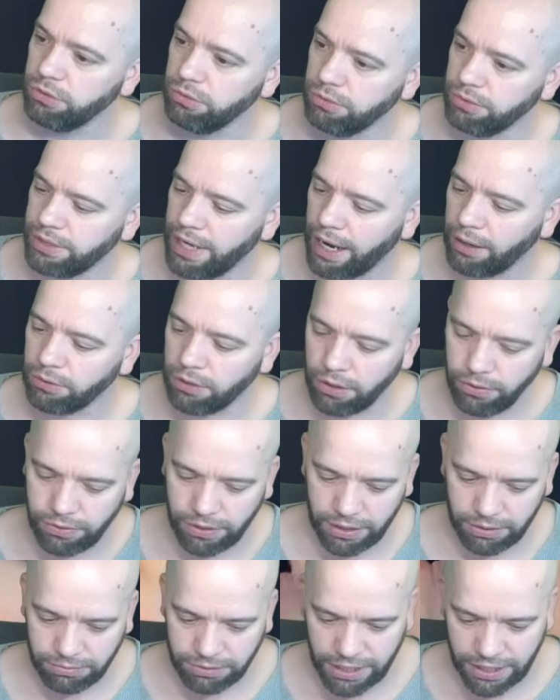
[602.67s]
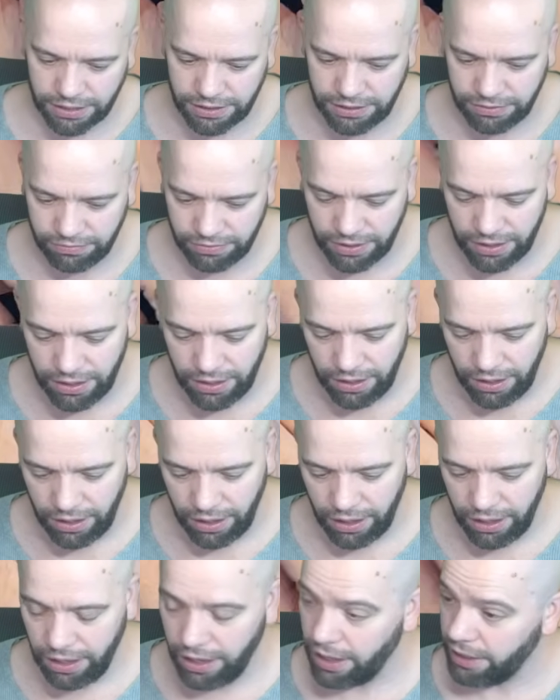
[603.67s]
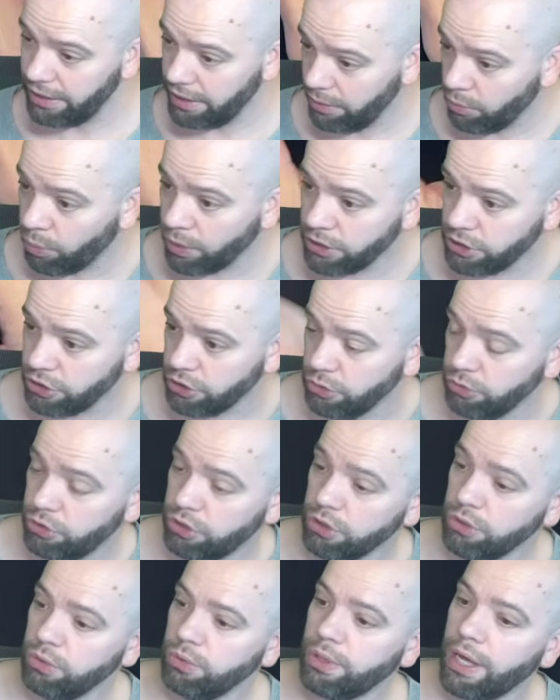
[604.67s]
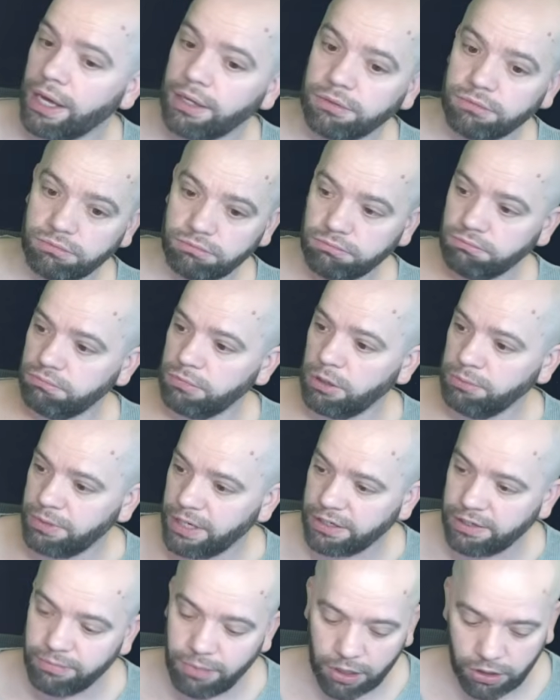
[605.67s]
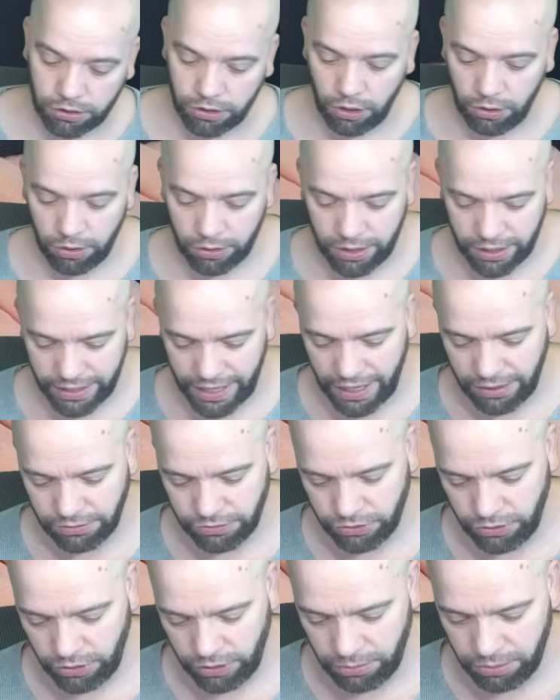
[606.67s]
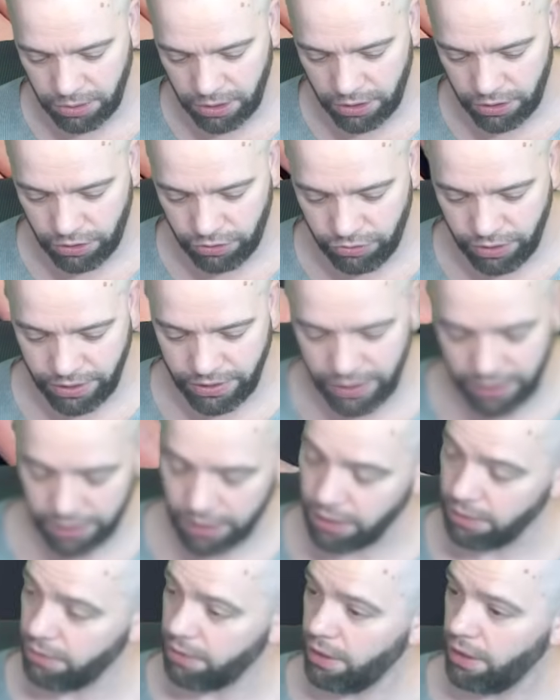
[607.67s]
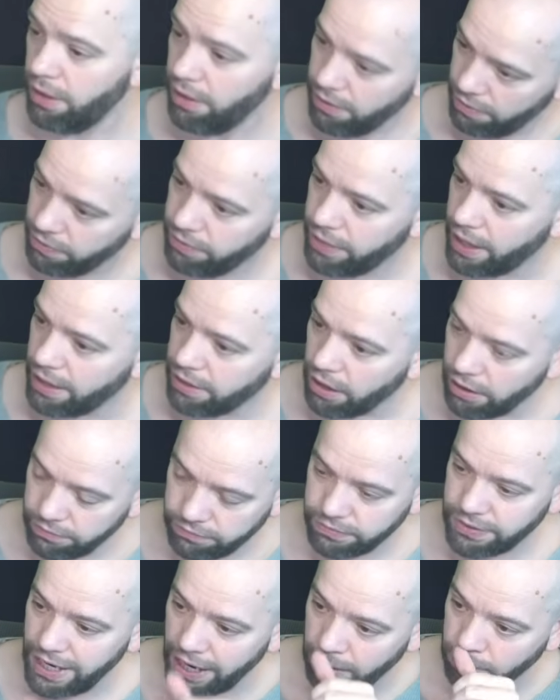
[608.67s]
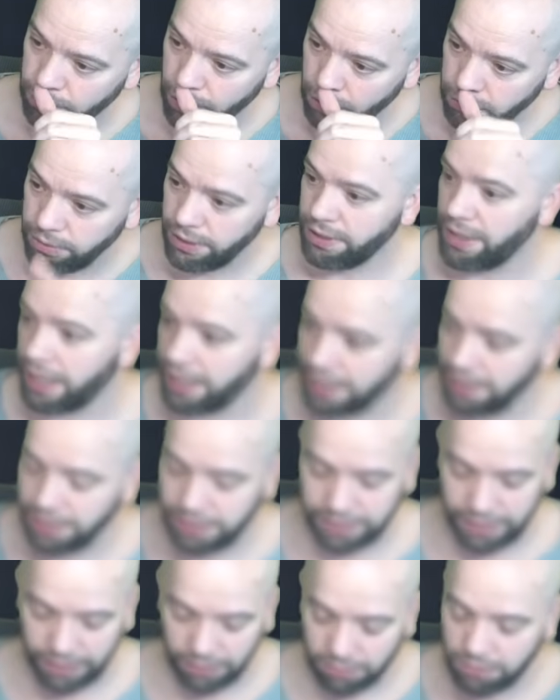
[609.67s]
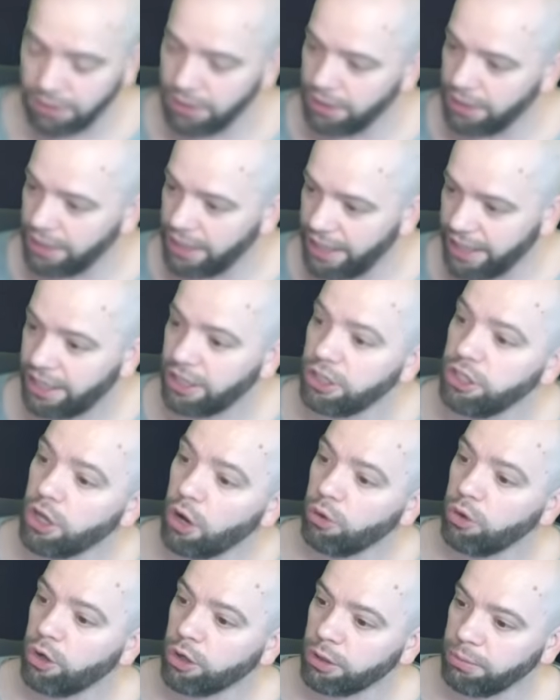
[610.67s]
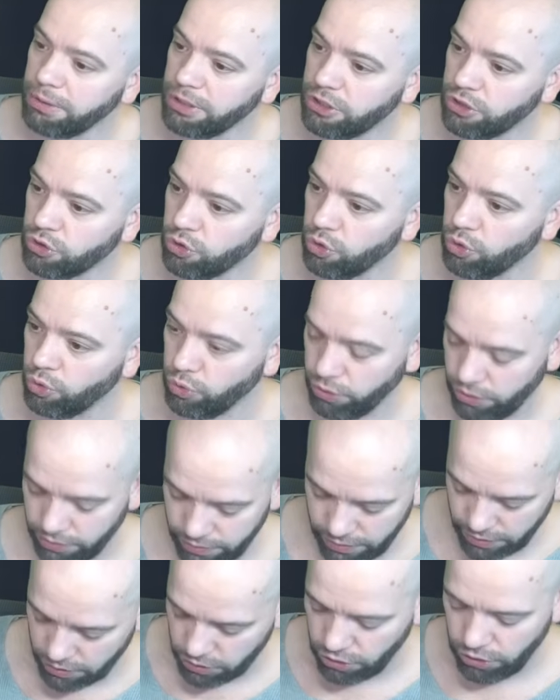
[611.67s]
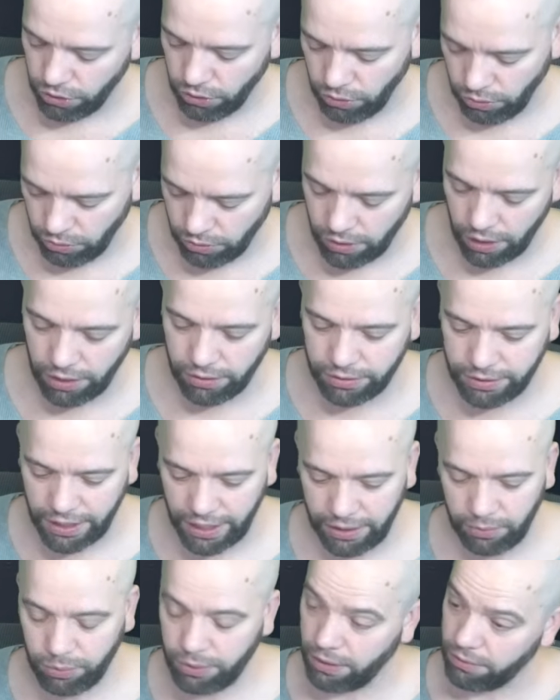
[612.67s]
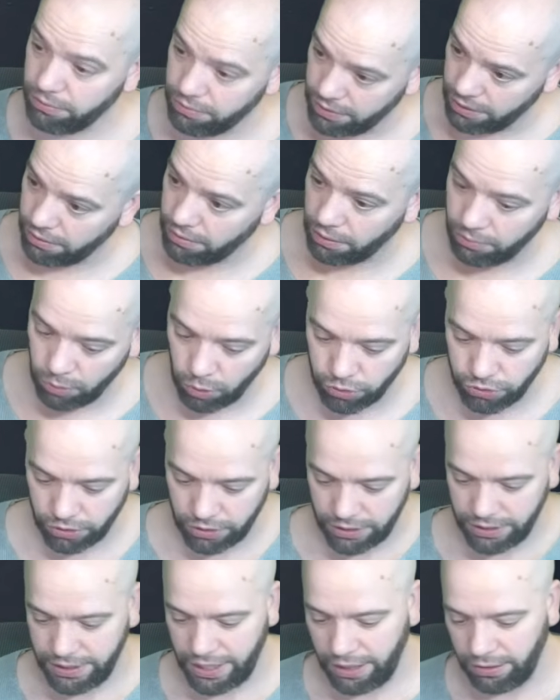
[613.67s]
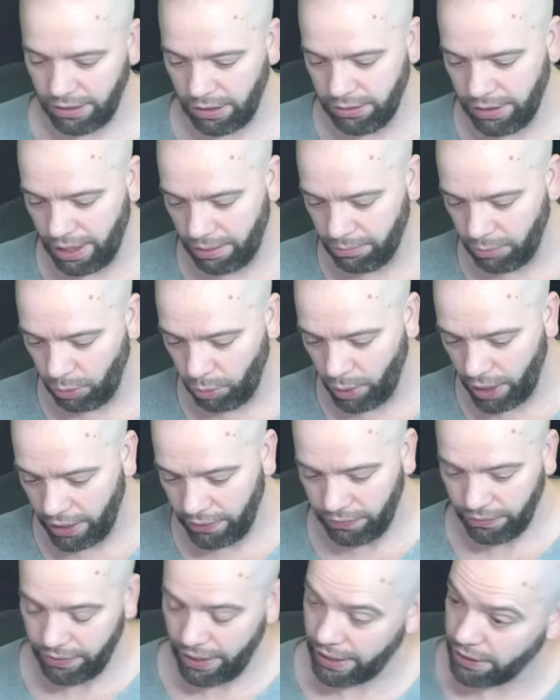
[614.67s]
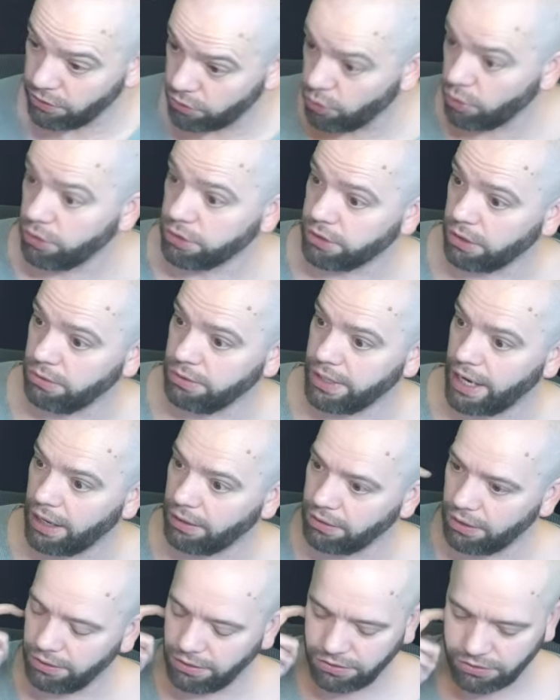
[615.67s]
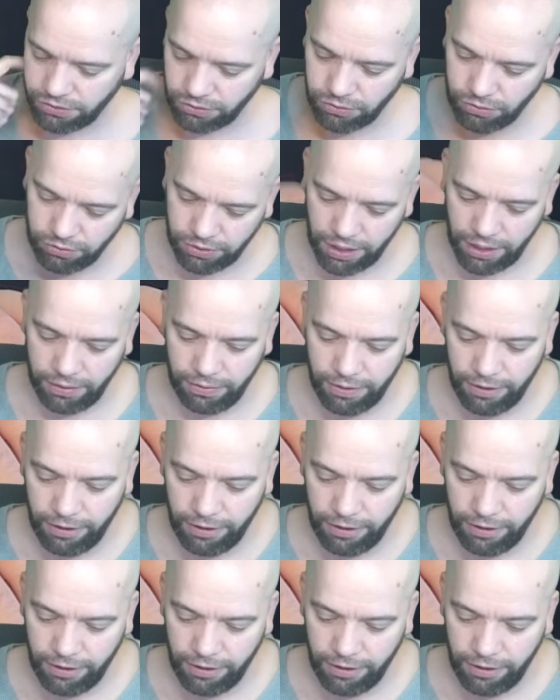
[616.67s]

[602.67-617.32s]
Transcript: download the objective, and once you do, that objective marker no longer counts. You could put 3. There you go. That I've downloaded that intel. It can no longer be scored. Cool. Okay. Well, I'm also going to download number 1. That is also downloaded, so you know.